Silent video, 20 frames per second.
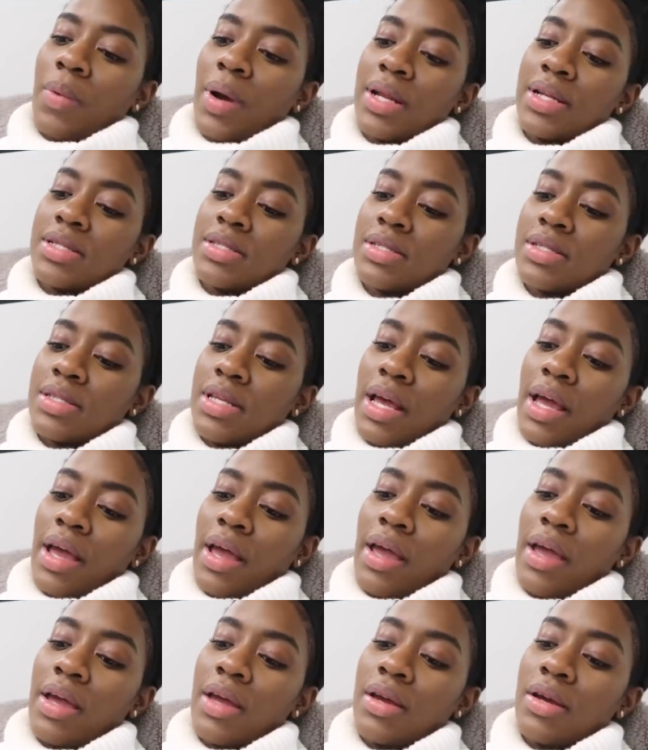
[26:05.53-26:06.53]

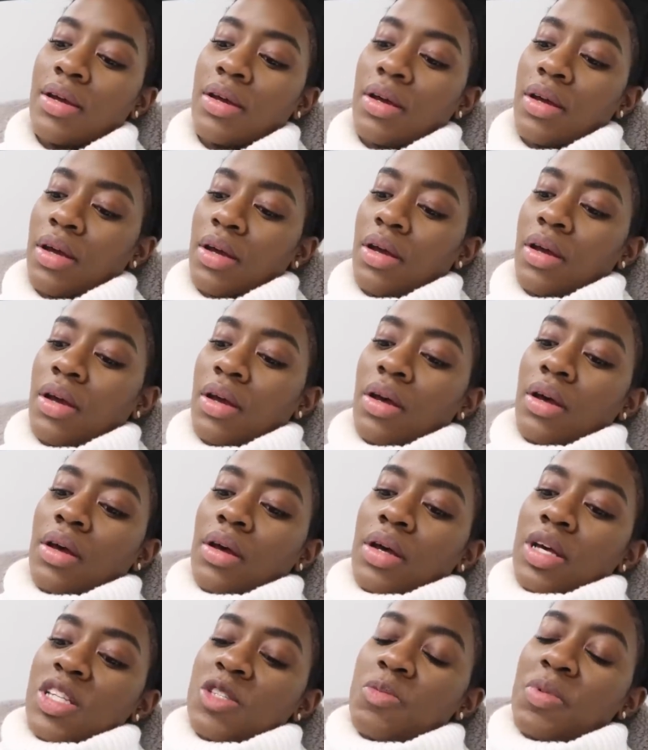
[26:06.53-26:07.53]
Wednesday.
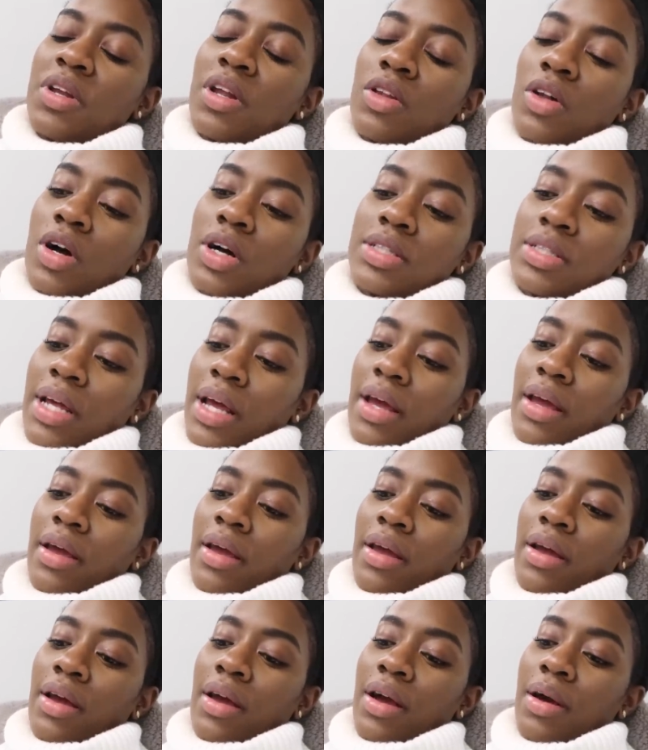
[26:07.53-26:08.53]
It's been a long
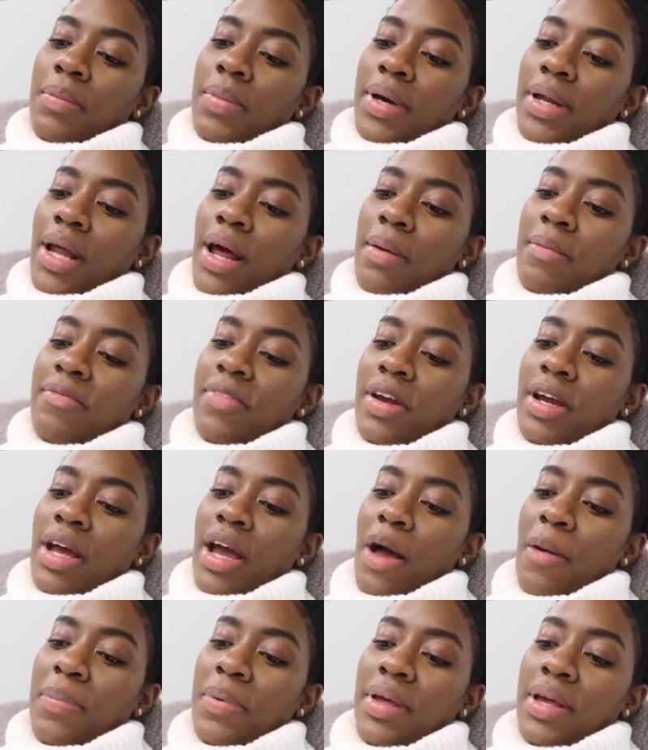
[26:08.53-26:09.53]
day, but I'm very
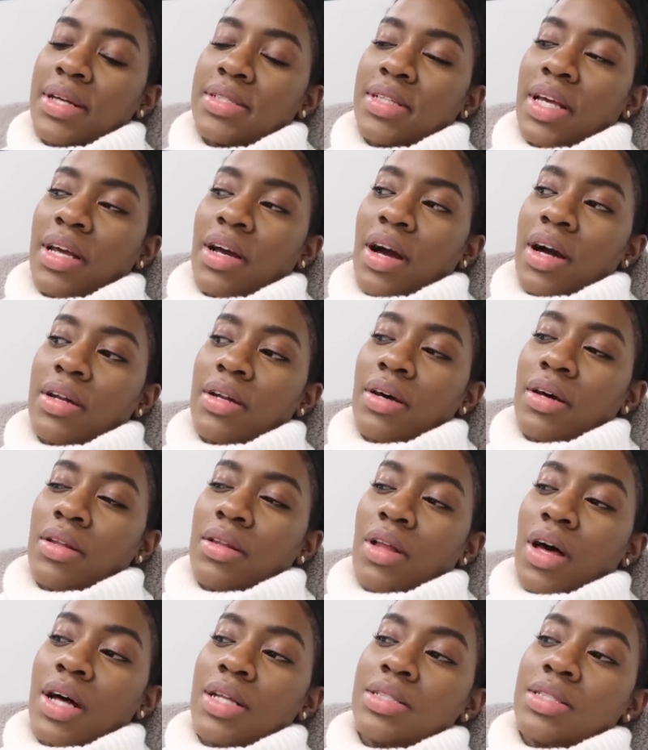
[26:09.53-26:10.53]
happy because I got a
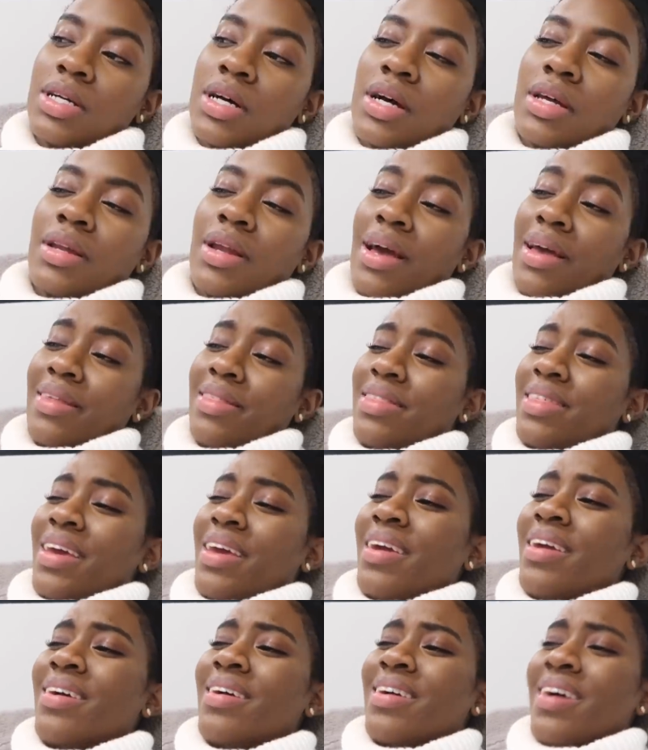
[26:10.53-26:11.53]
lot done, I
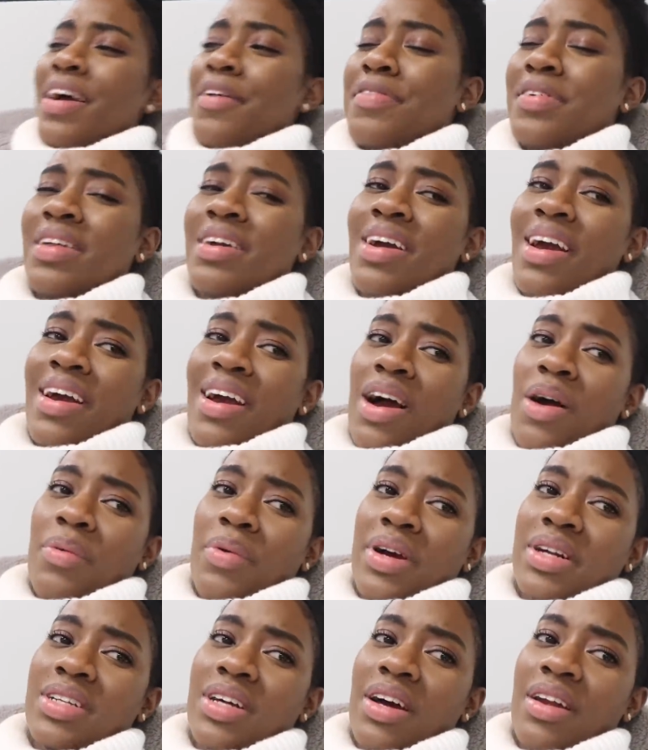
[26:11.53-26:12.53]
think. I feel like I got
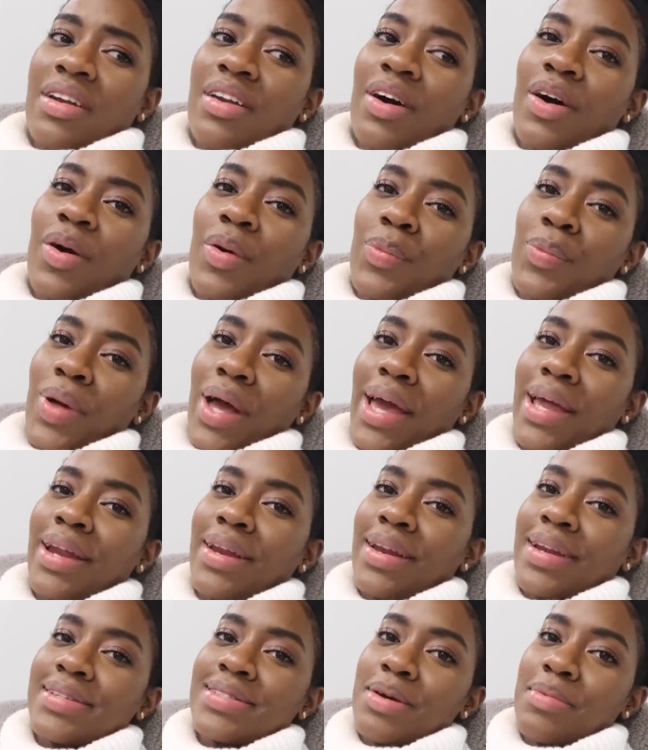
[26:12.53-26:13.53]
work done. Oh, I
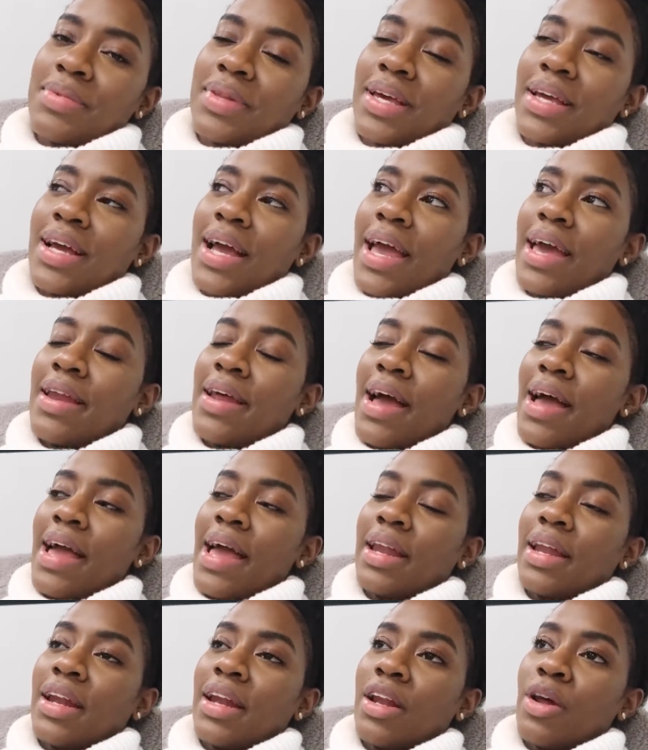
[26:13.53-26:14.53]
edited something. I
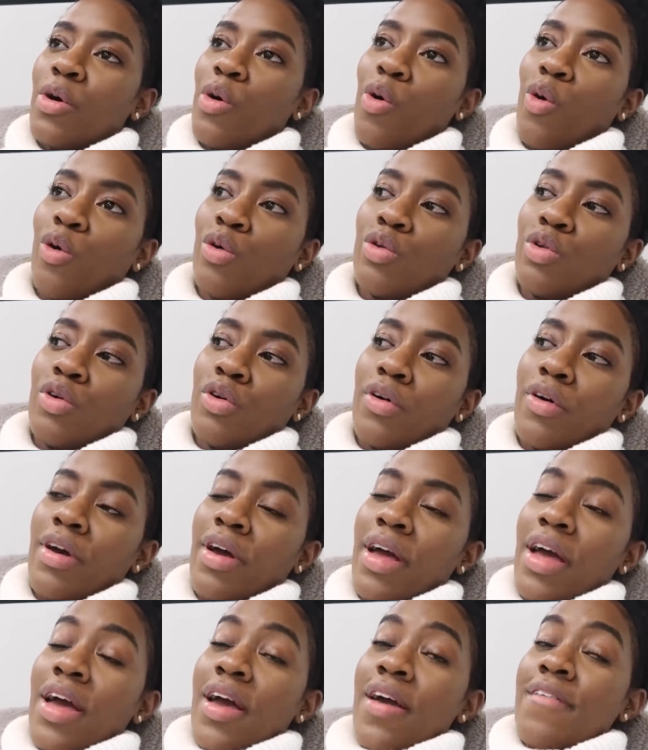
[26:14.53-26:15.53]
edited a
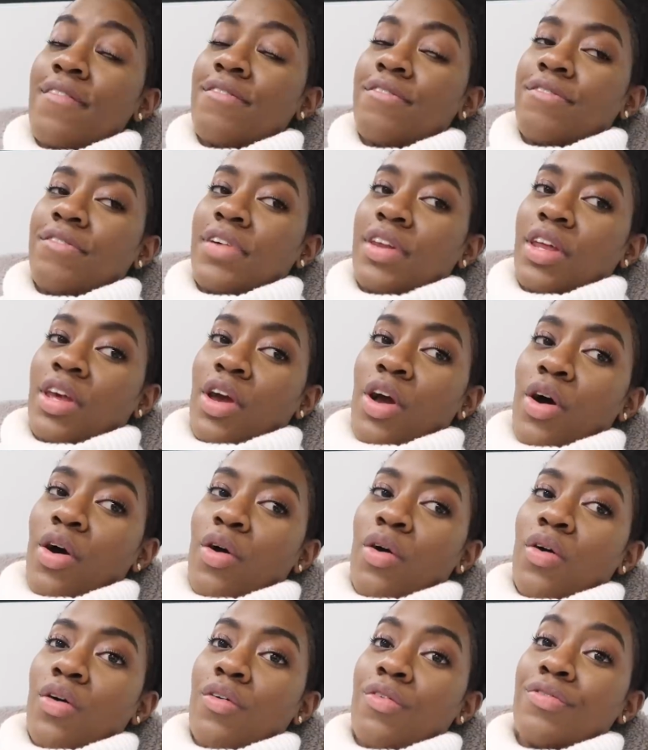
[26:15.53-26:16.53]
whole
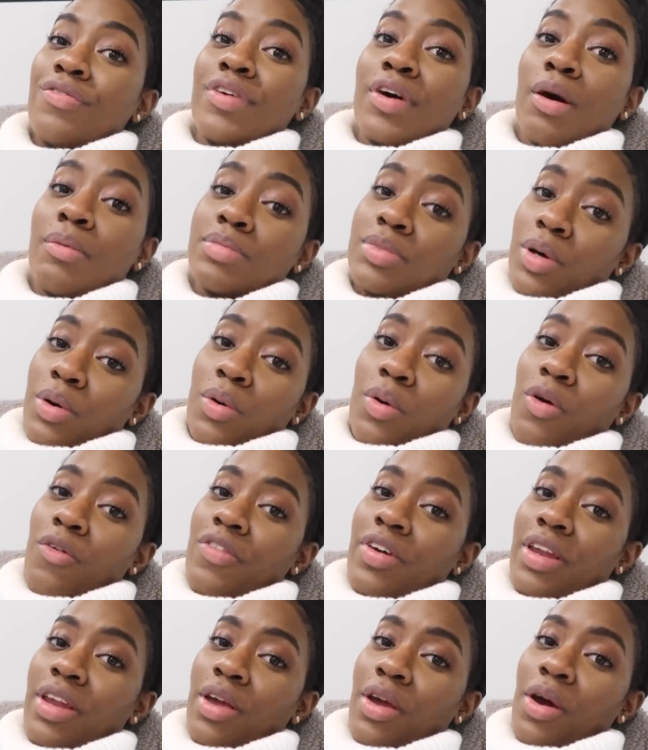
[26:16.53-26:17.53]
video, filmed a whole
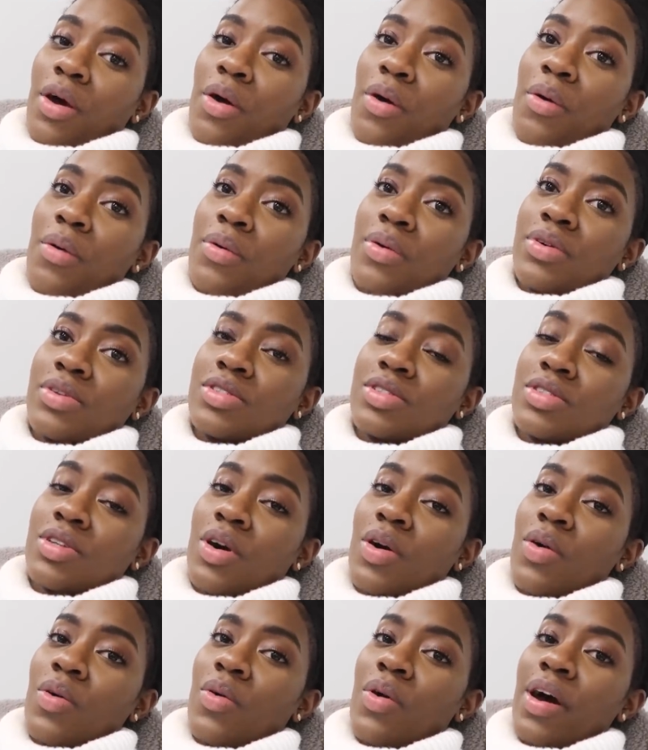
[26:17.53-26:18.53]
video.
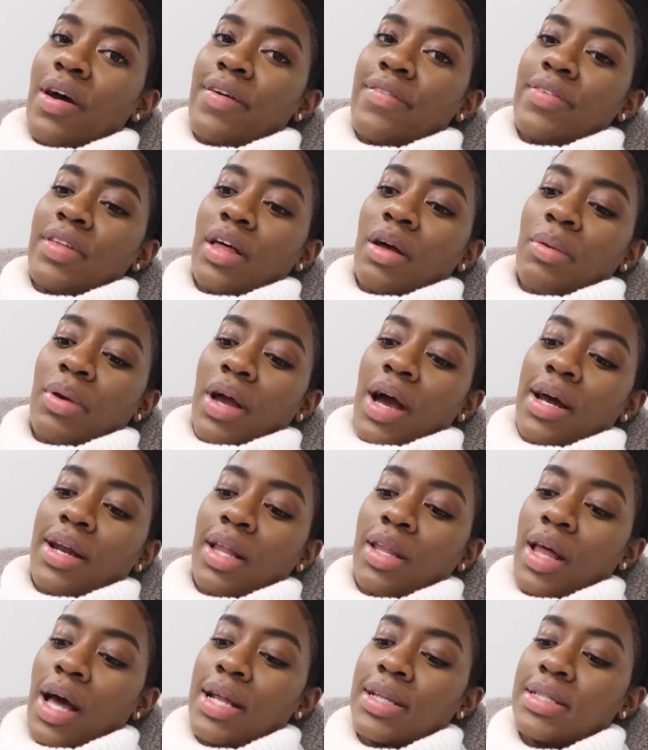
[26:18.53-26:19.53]
So I feel like we got
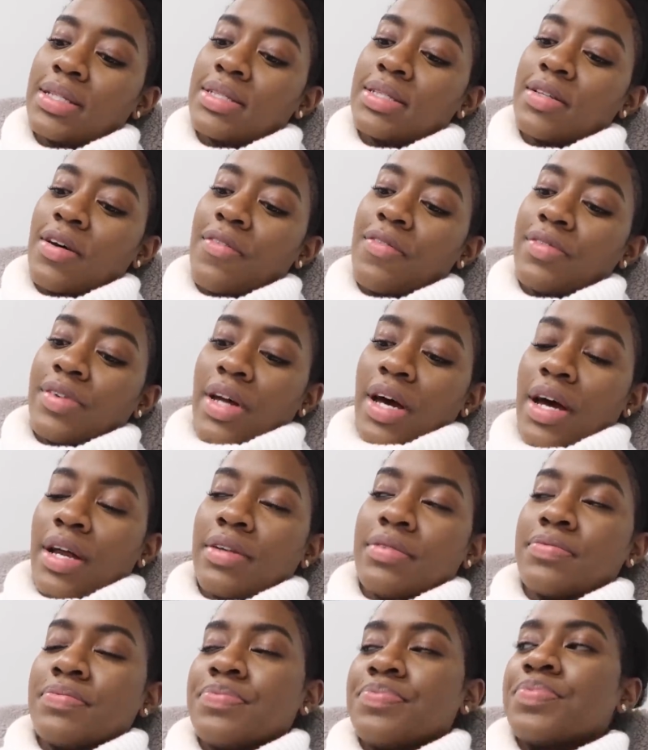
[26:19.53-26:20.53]
a lot of stuff
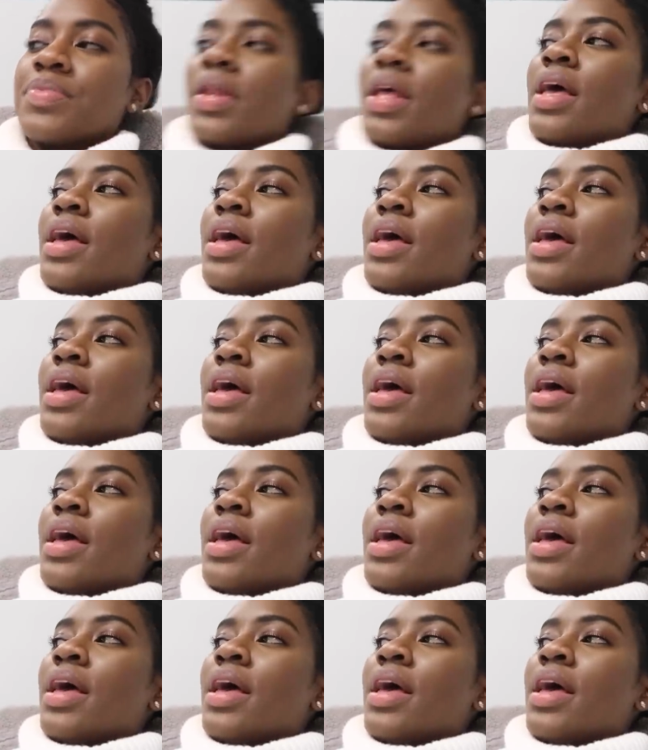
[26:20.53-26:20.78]
done.